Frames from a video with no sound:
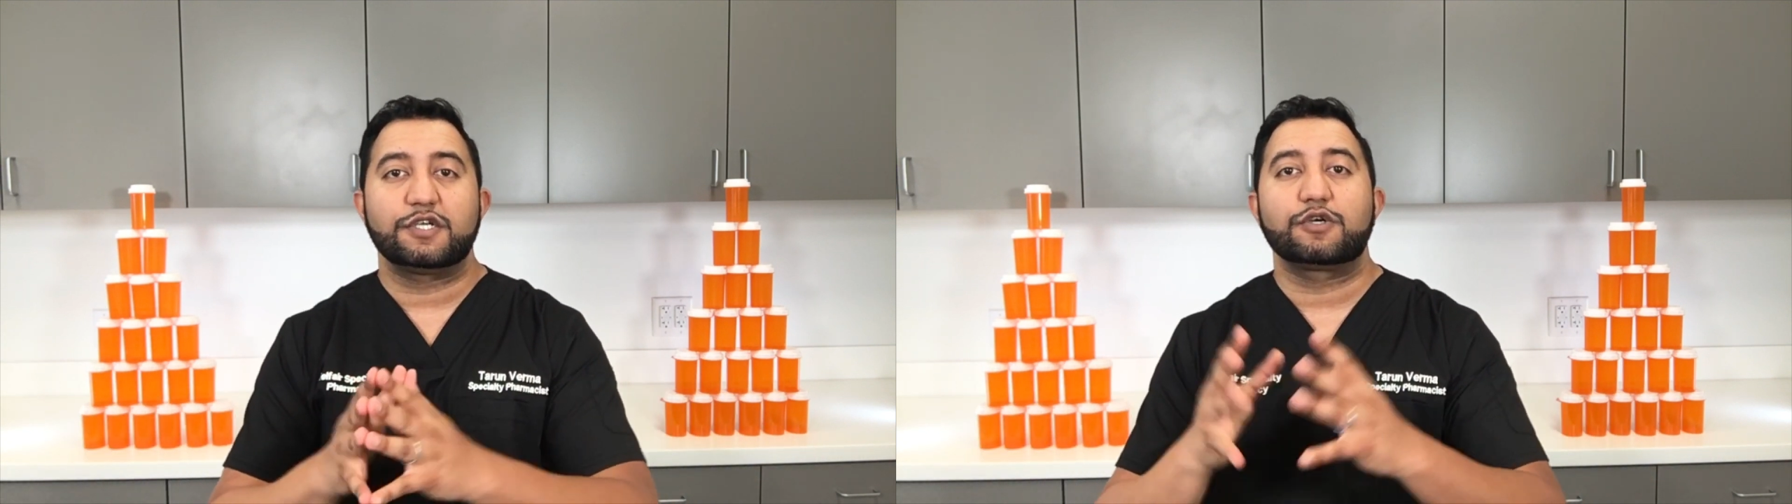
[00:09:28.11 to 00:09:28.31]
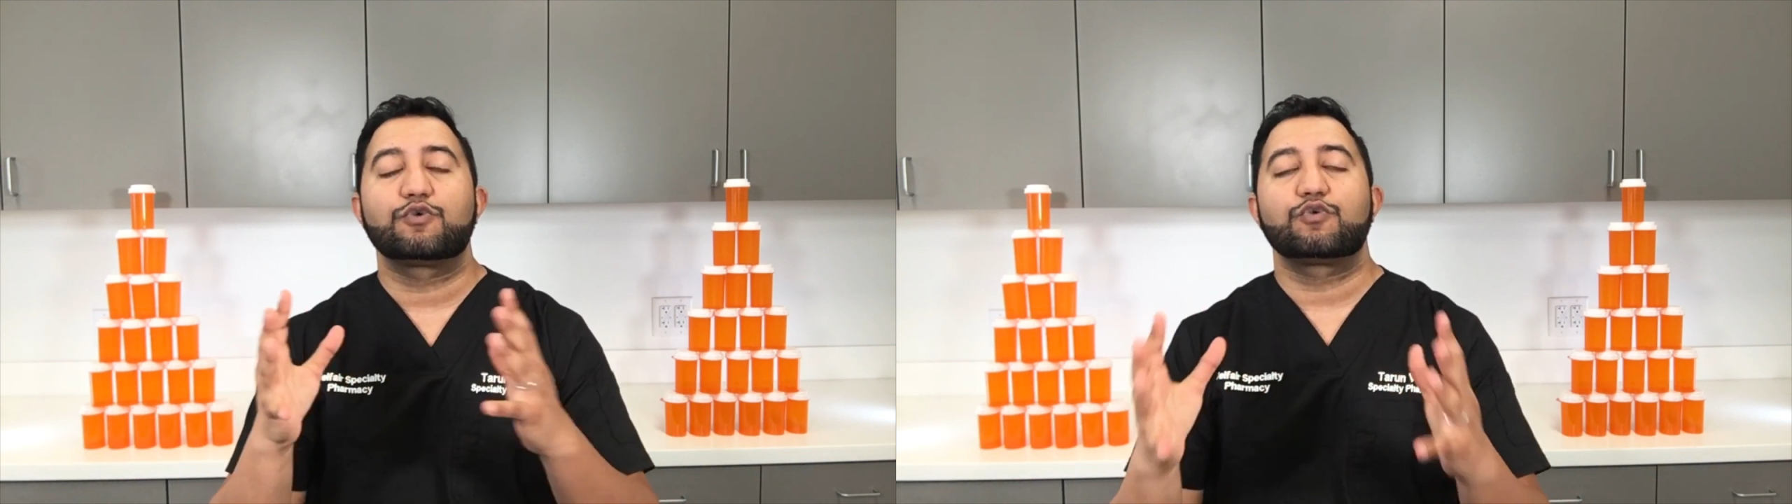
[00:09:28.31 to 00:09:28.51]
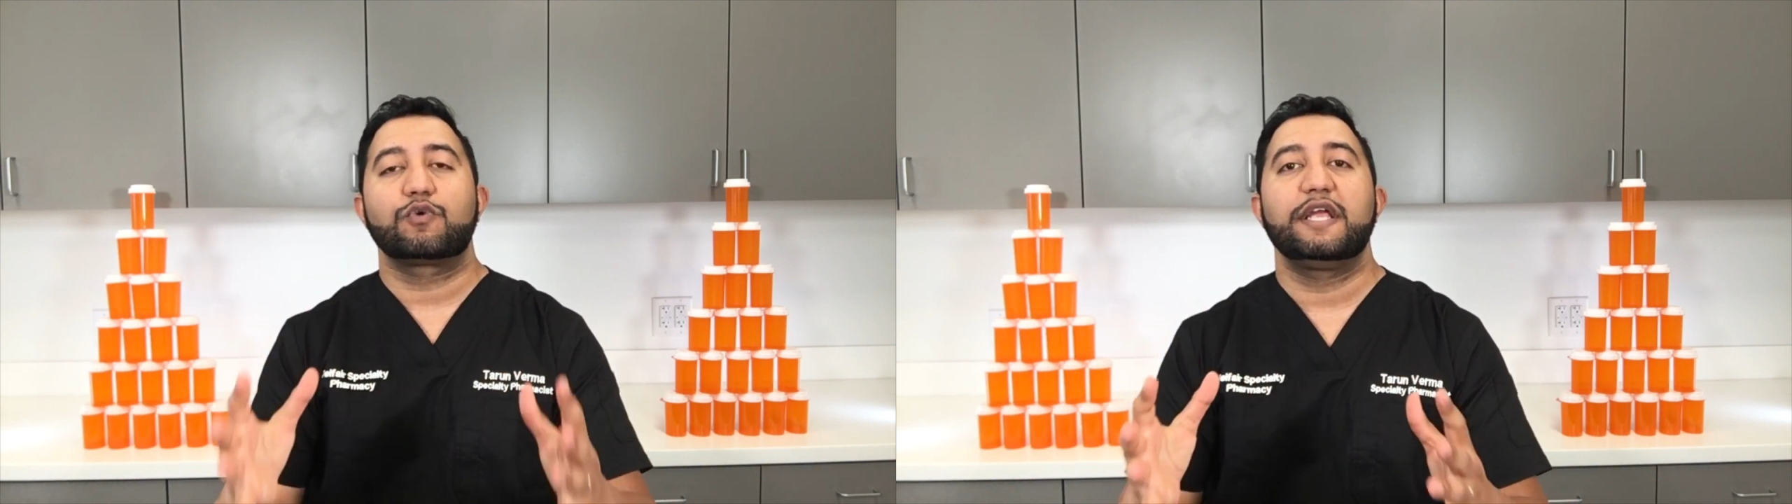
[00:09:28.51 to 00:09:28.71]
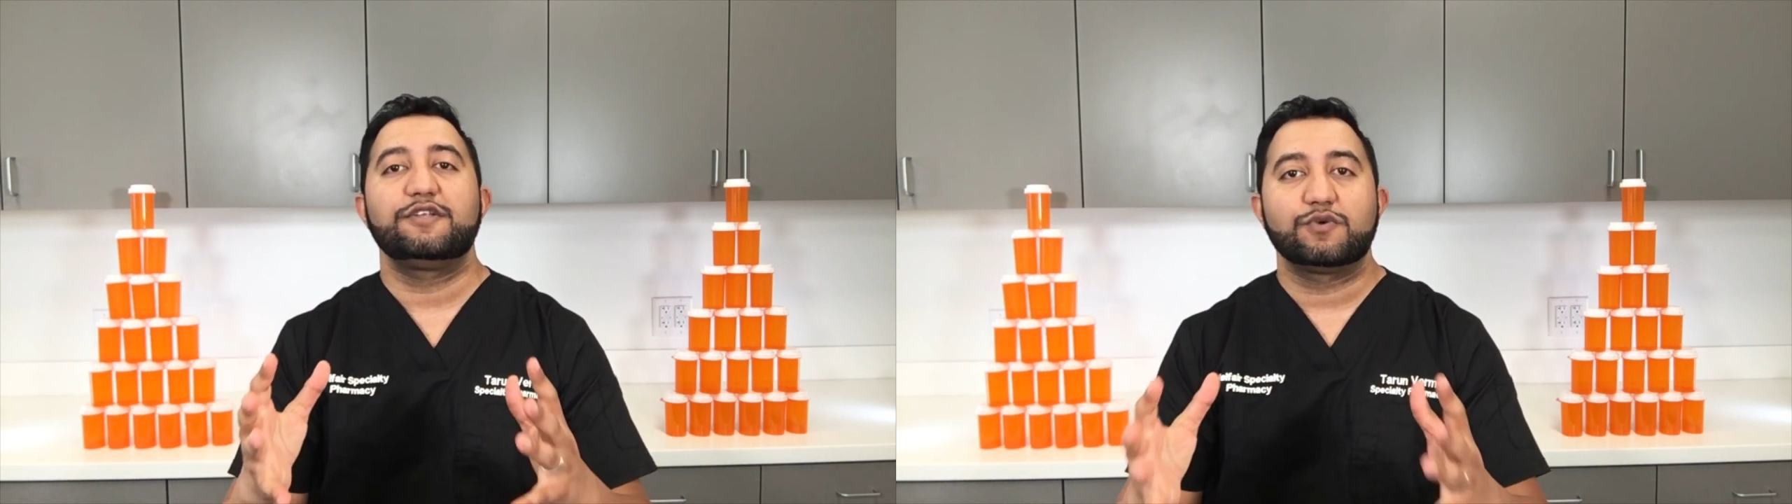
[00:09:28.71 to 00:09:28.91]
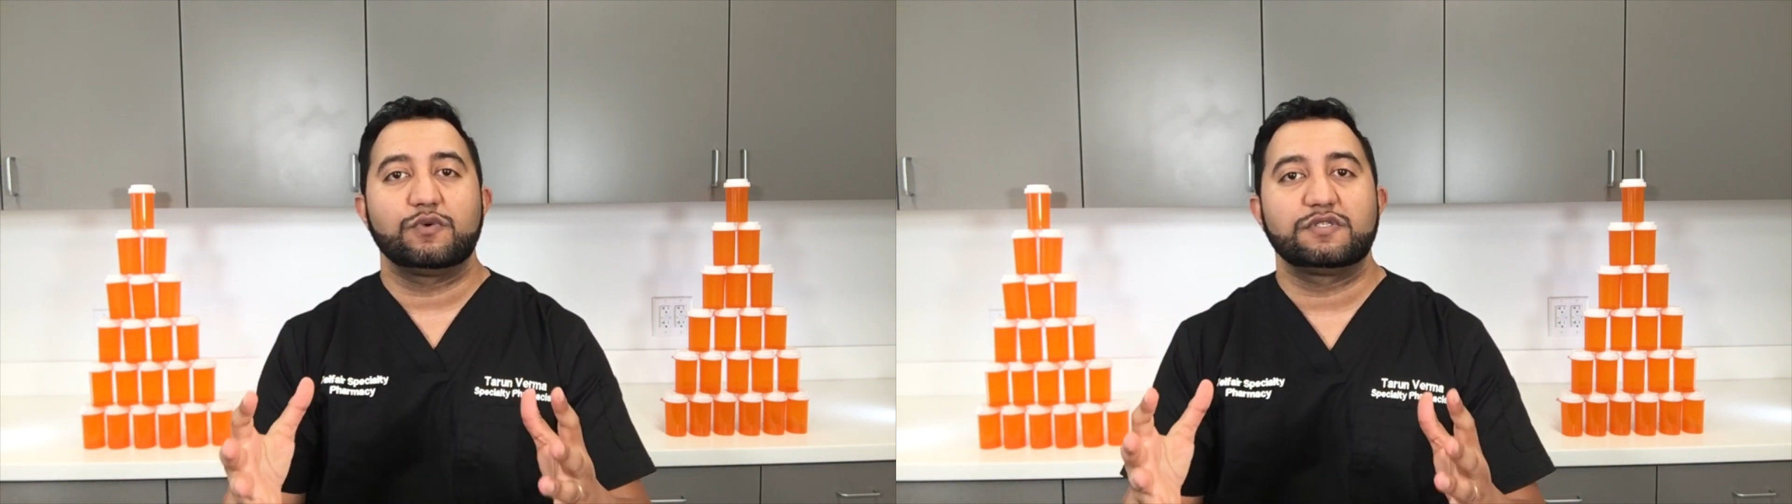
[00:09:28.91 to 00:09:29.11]
They're
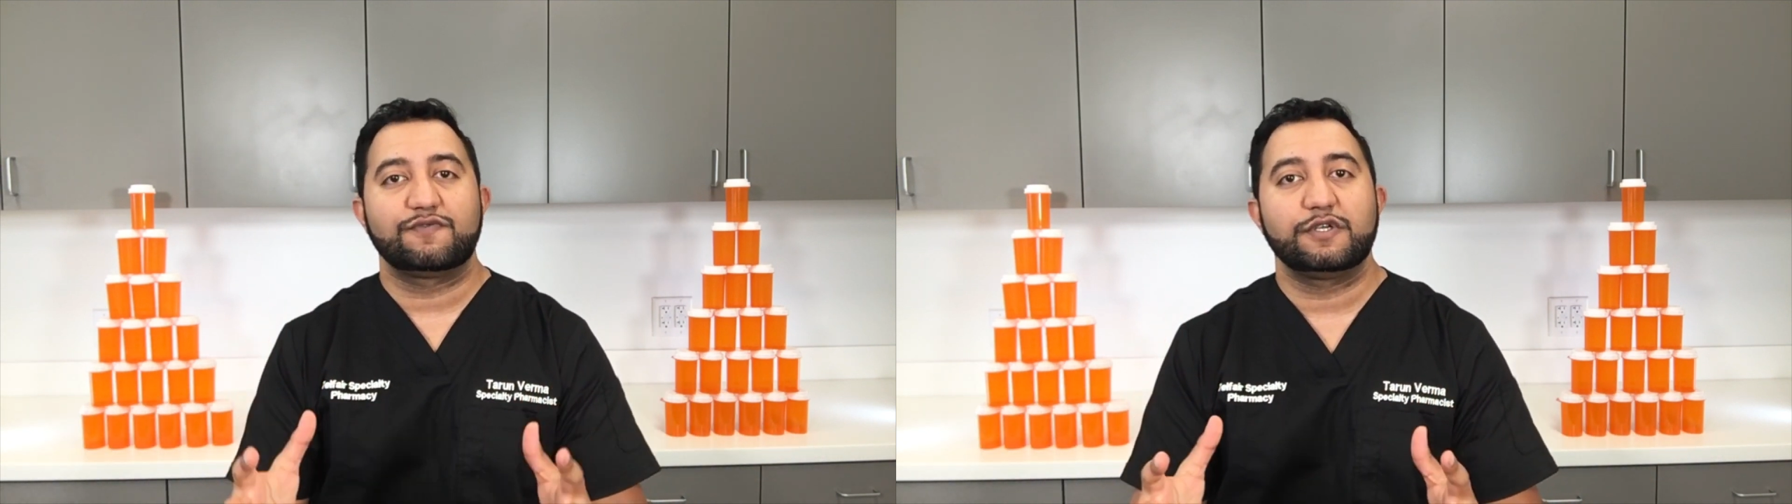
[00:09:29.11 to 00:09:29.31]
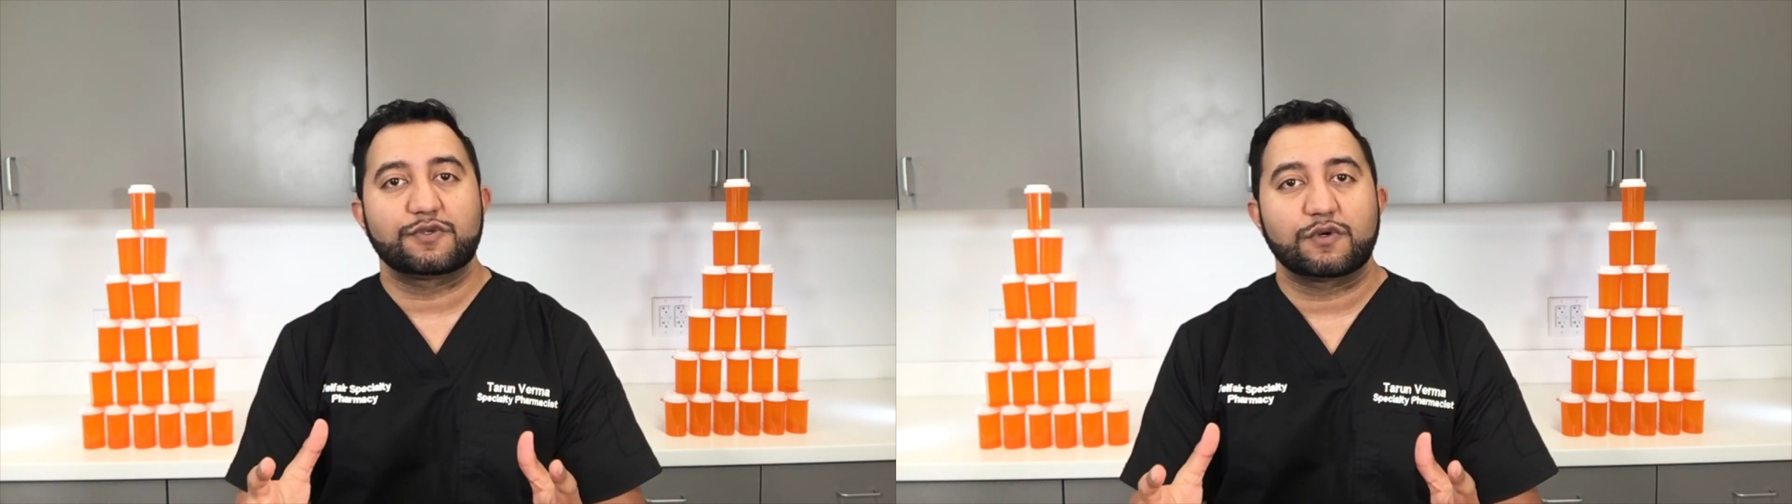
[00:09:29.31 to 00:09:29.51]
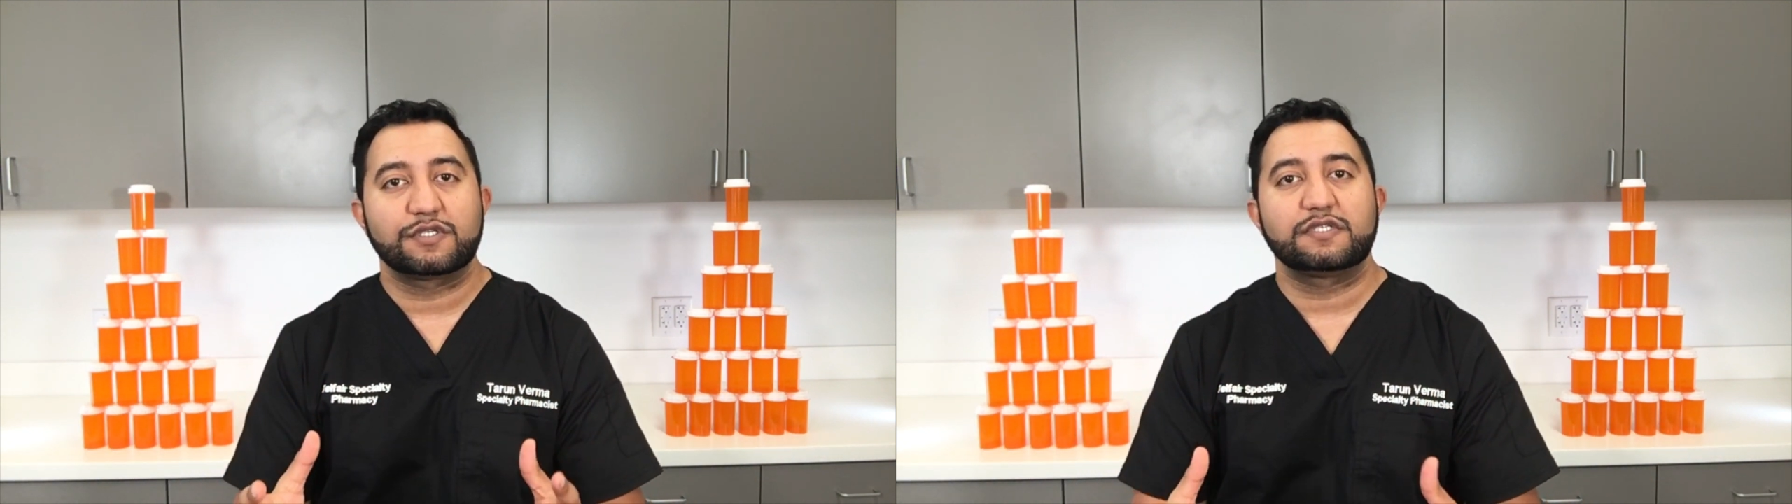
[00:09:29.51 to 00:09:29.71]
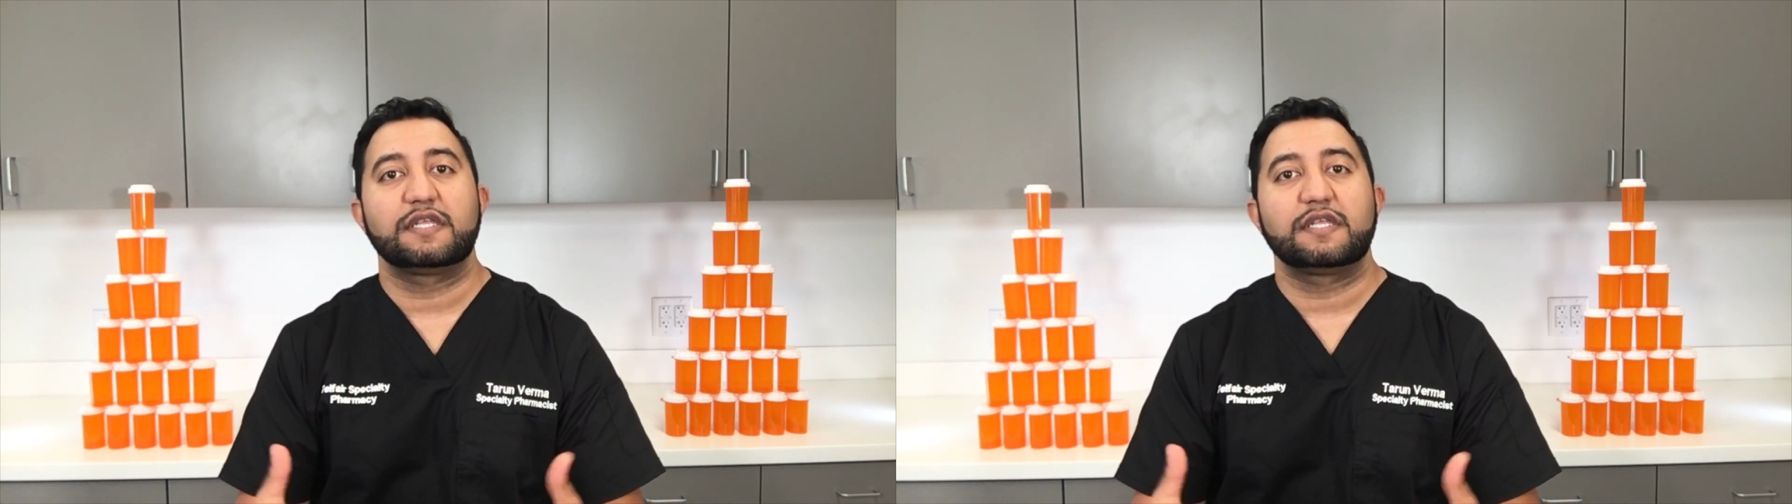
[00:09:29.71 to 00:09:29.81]
great tools of resources.